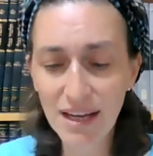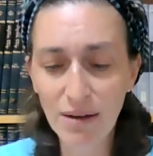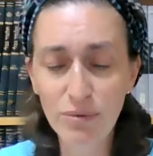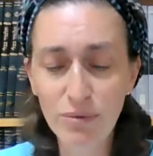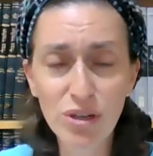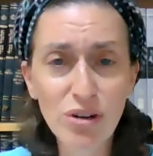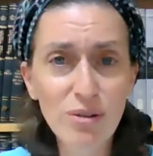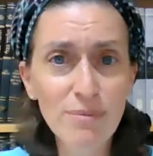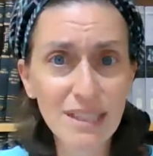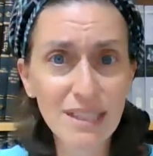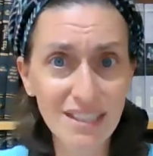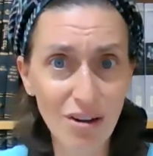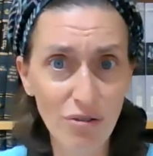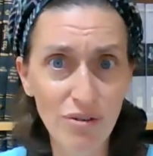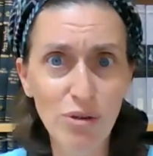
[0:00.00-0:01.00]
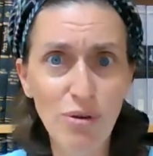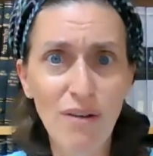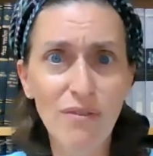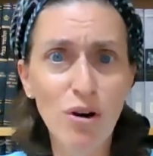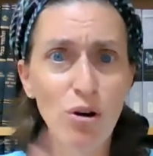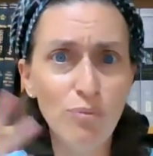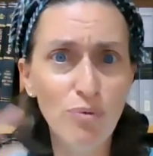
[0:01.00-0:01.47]
When you're a mitzora, you
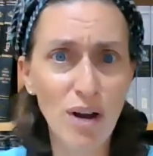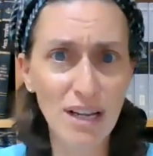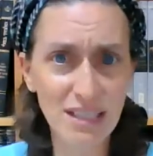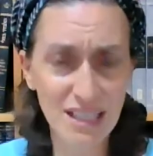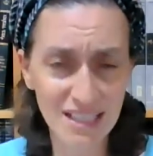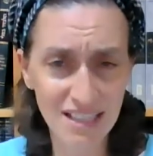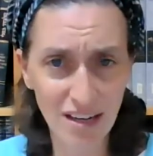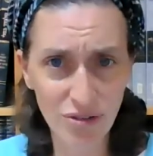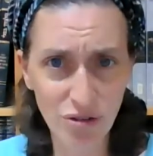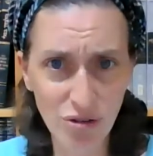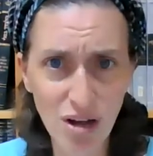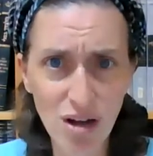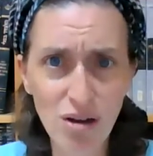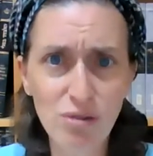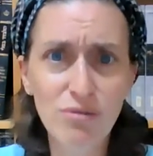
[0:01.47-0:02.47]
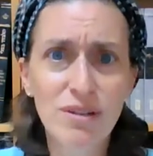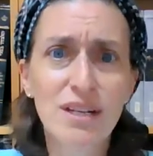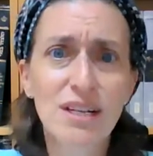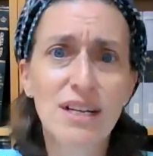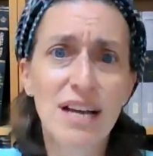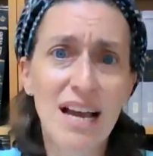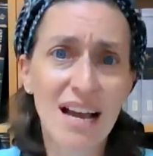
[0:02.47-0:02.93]
have a whole process to undergo.
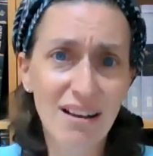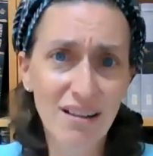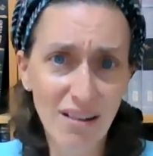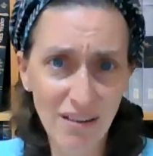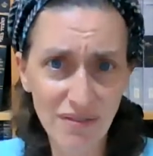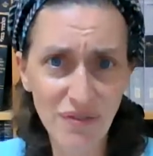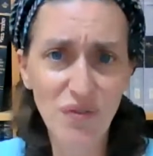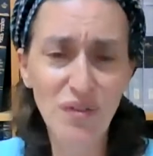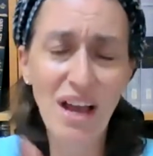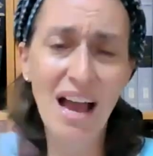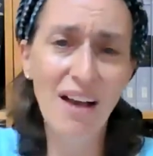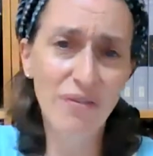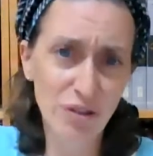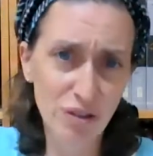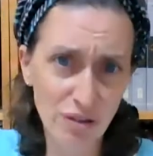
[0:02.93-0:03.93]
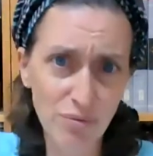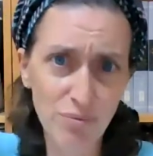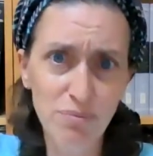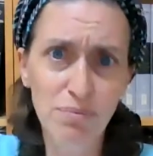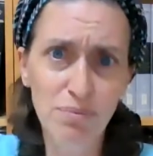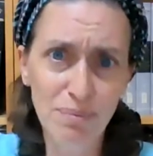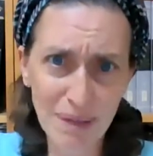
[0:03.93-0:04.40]
After
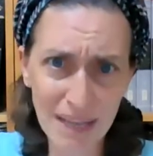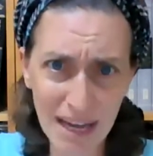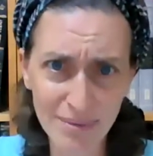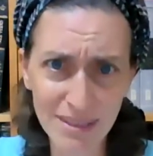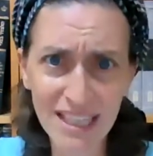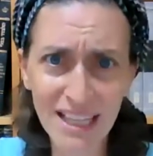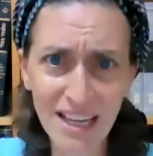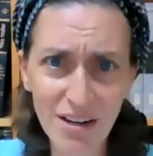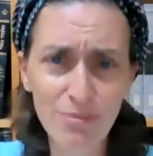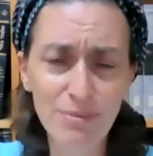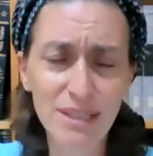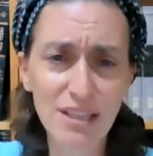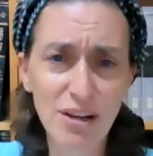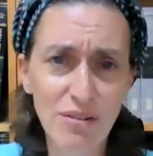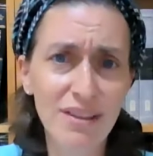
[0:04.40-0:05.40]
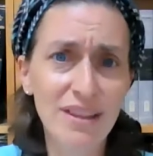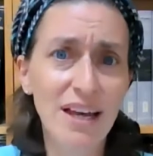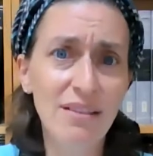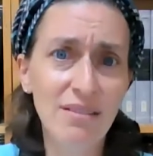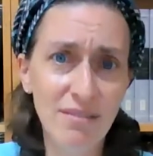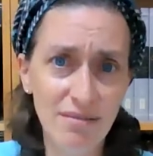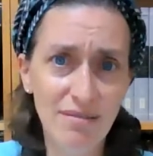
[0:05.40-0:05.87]
you become declared a mitzora,
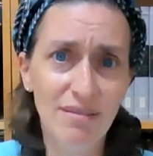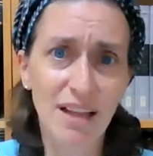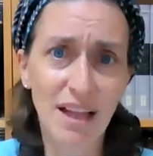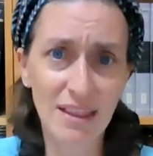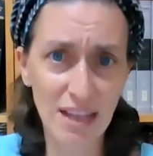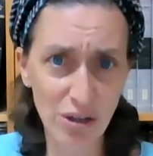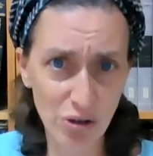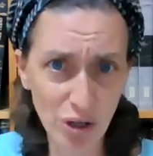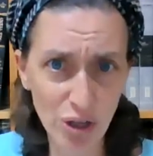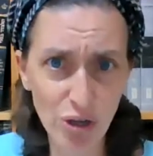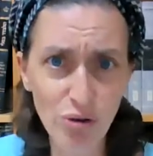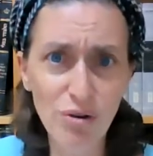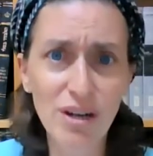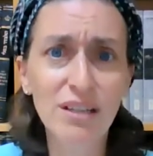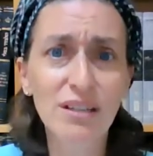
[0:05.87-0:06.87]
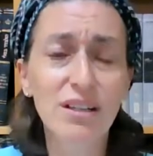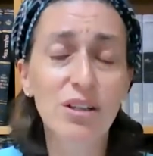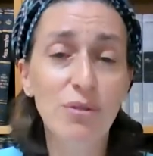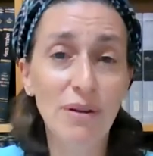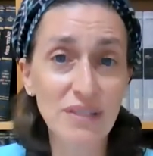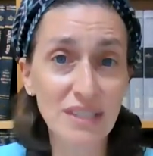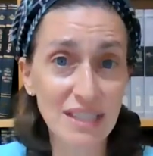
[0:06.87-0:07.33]
then and then you're cured.
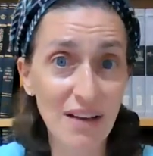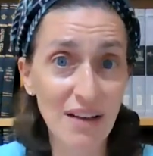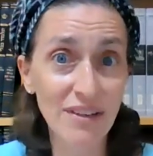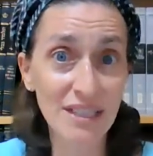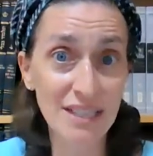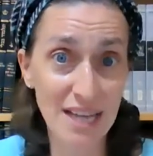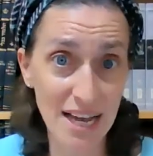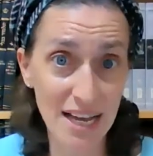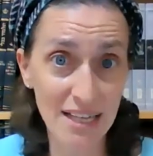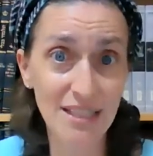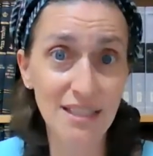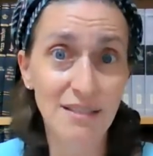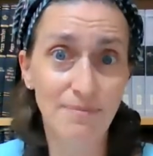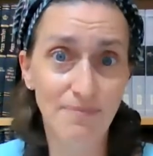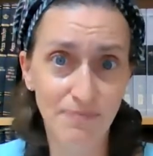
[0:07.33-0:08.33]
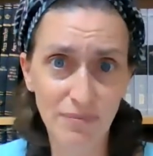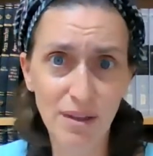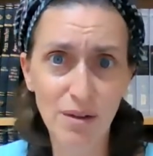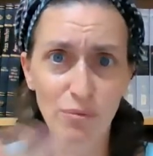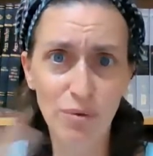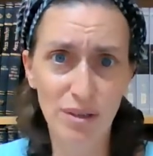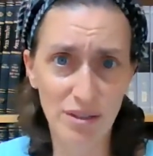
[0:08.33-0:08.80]
You have seven days
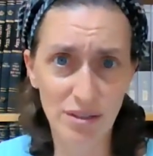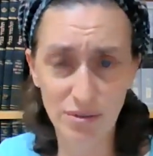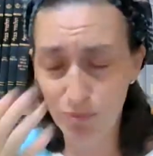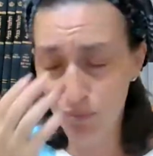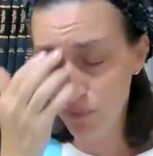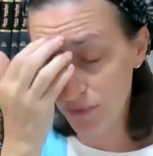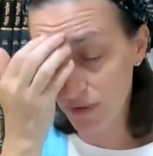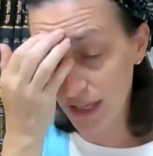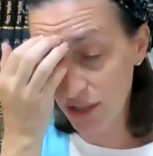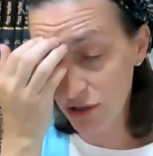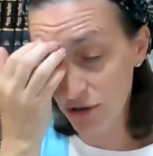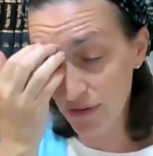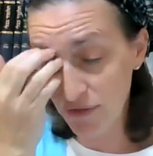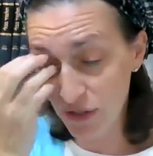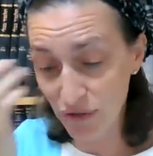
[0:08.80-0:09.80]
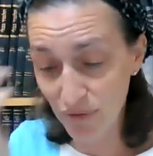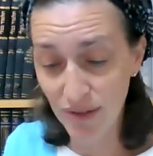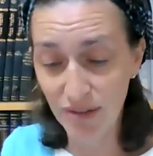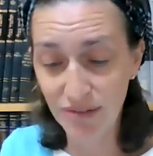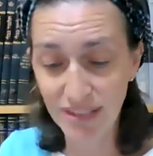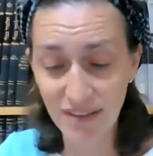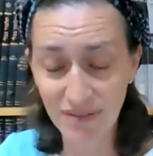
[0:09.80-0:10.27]
where there's things you have to do
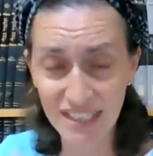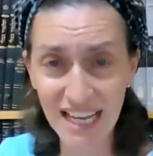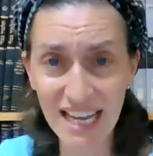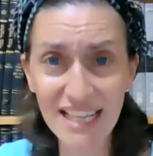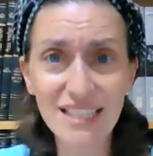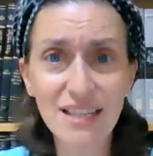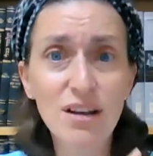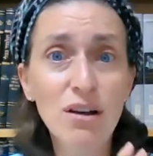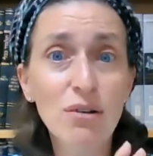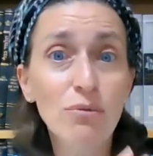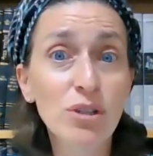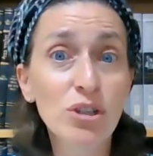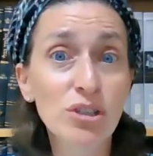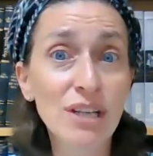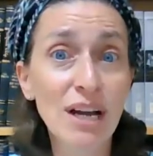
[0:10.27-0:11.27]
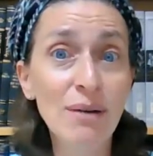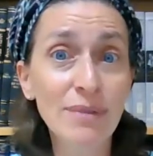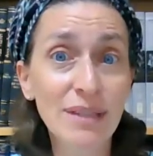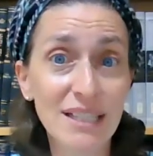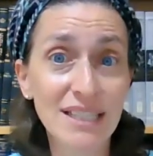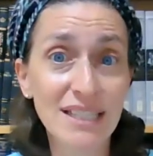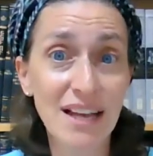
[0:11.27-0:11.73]
in those seven days. When you're done
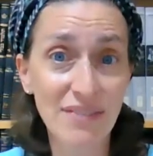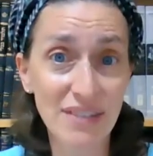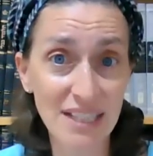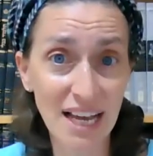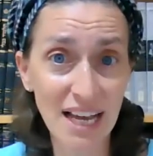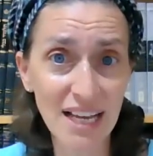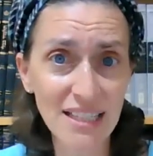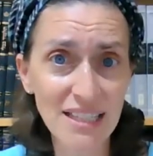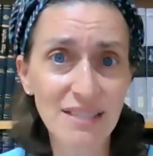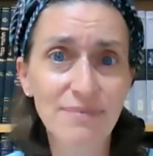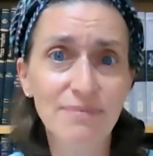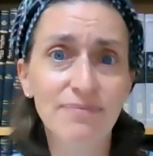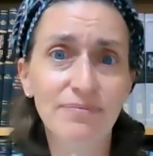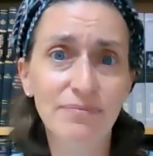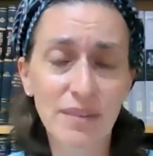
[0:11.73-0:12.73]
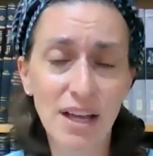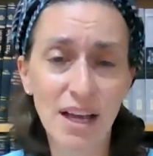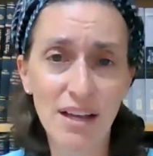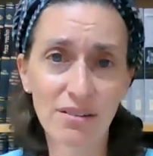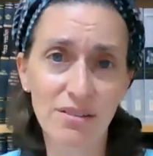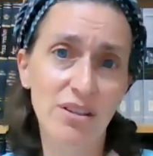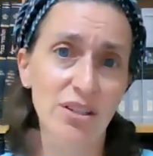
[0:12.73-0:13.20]
with the seven days,
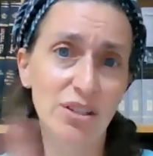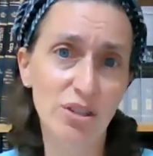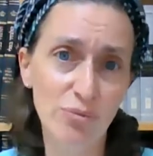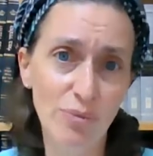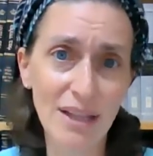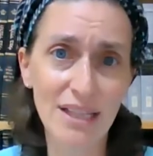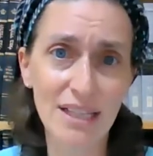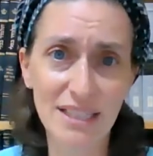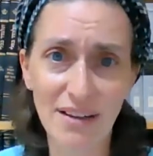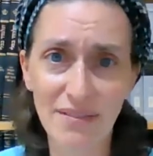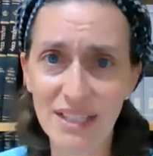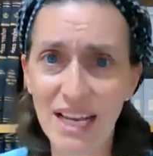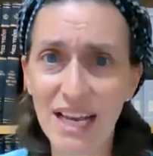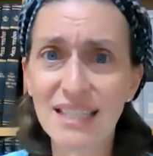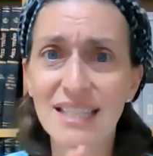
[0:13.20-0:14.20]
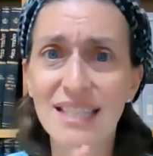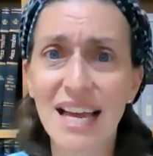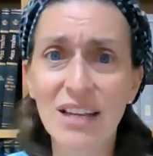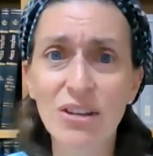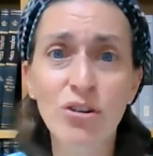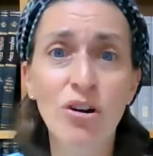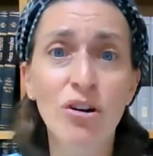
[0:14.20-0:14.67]
okay, you know, you wait these seven days,
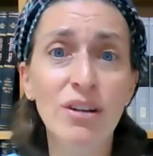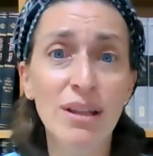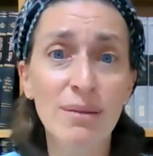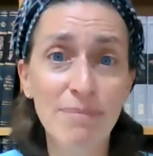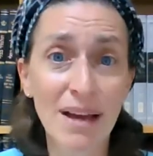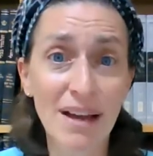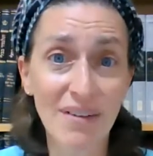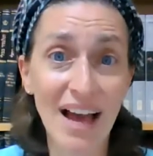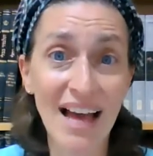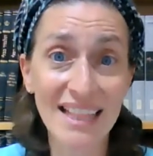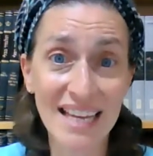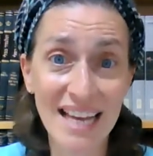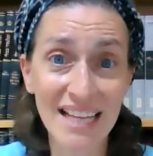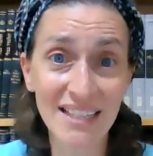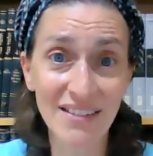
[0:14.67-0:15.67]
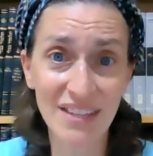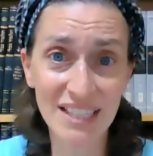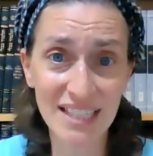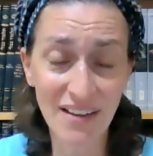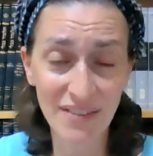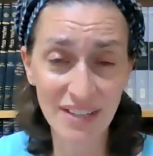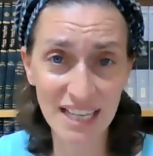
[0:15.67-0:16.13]
then you go to the mikveh at the end of the
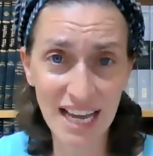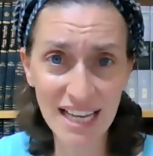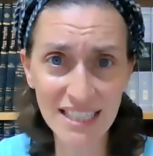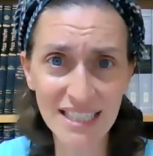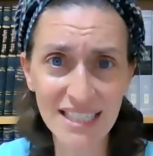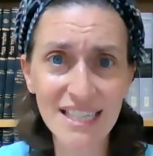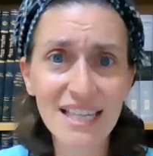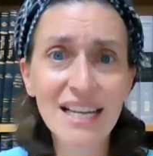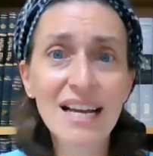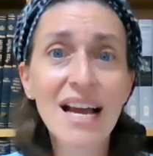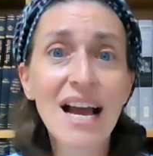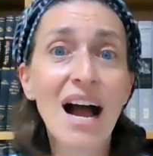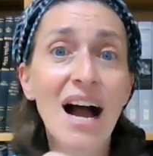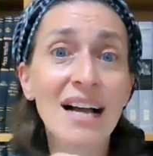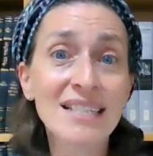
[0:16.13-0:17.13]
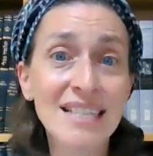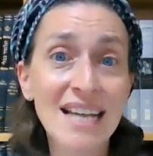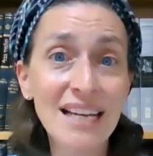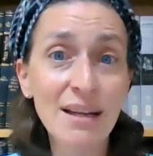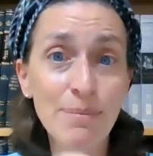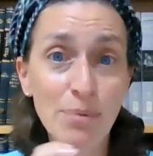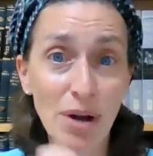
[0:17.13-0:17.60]
seven days. On
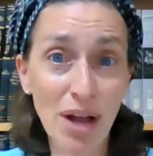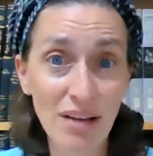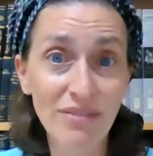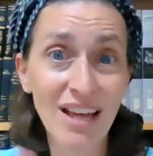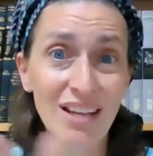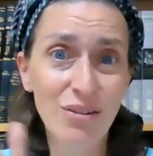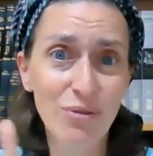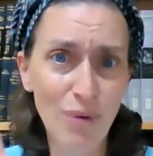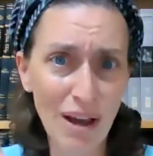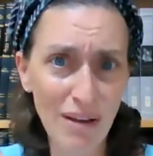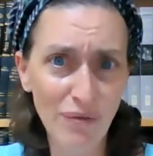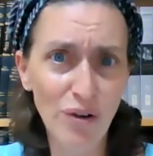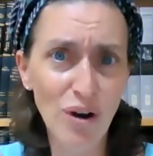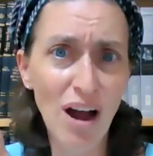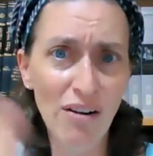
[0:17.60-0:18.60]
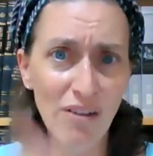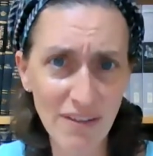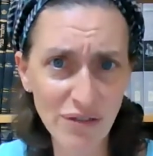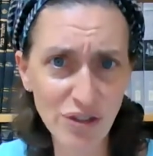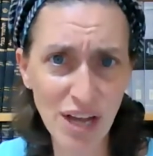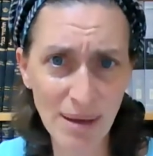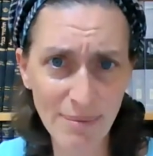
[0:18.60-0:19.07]
day number, then you wait for
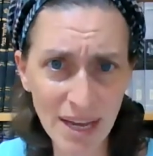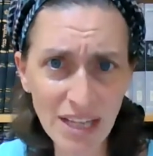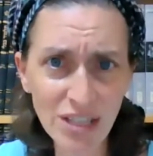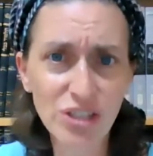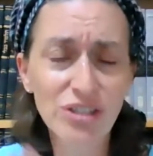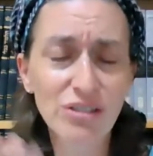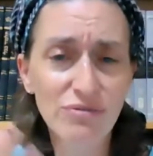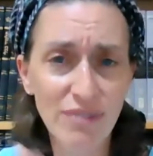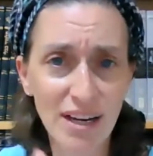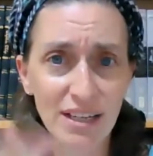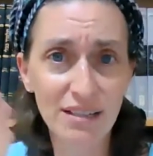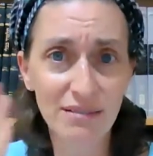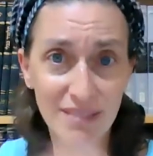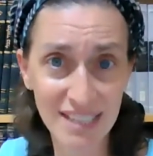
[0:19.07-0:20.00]
of Shemesh, right?